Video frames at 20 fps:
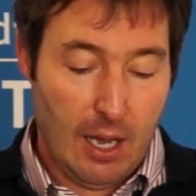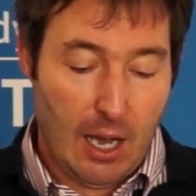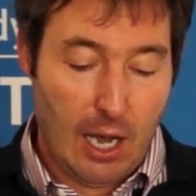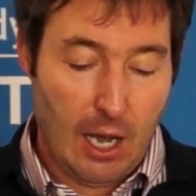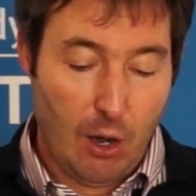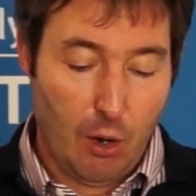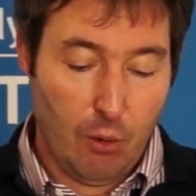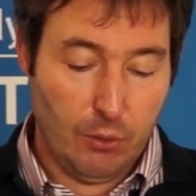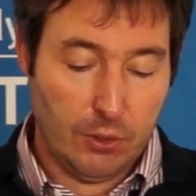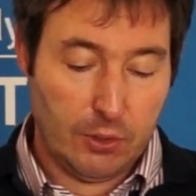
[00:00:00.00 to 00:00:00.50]

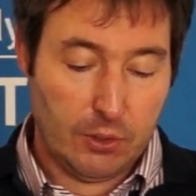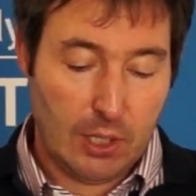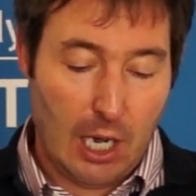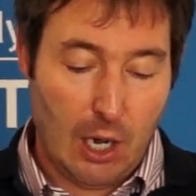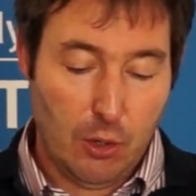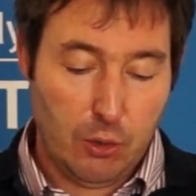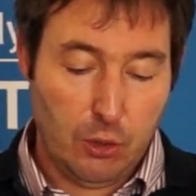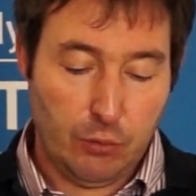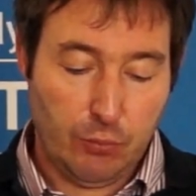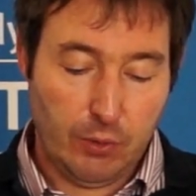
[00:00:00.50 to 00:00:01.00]

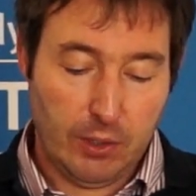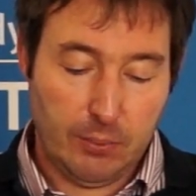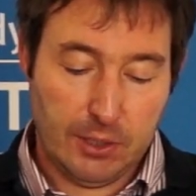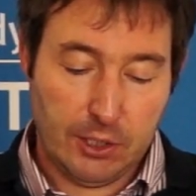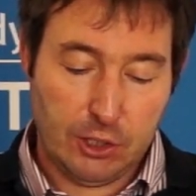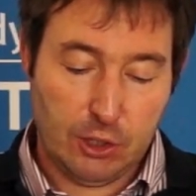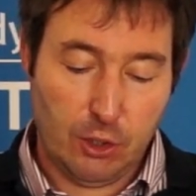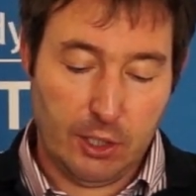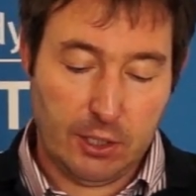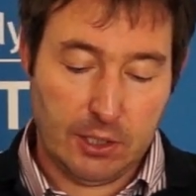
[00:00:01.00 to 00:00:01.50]
How could we
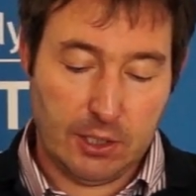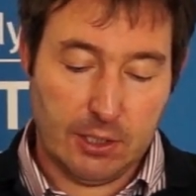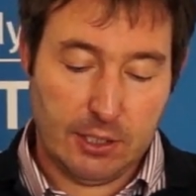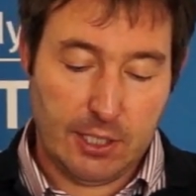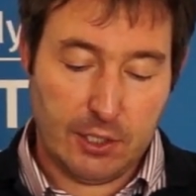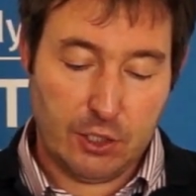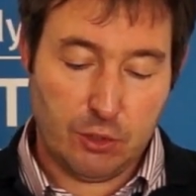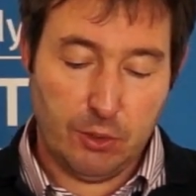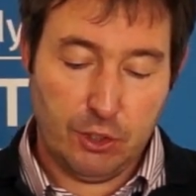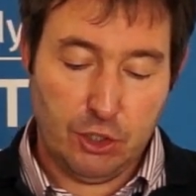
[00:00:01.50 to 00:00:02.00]
be certain
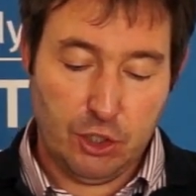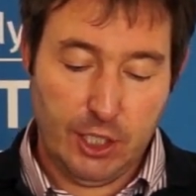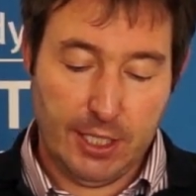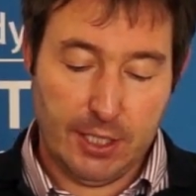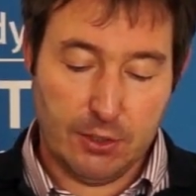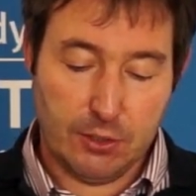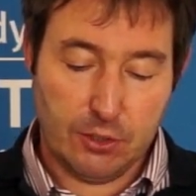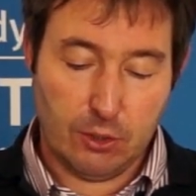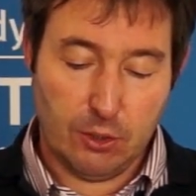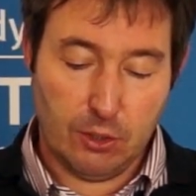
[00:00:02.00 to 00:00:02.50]
such
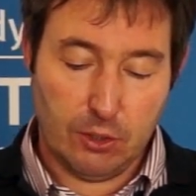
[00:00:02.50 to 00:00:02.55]
machines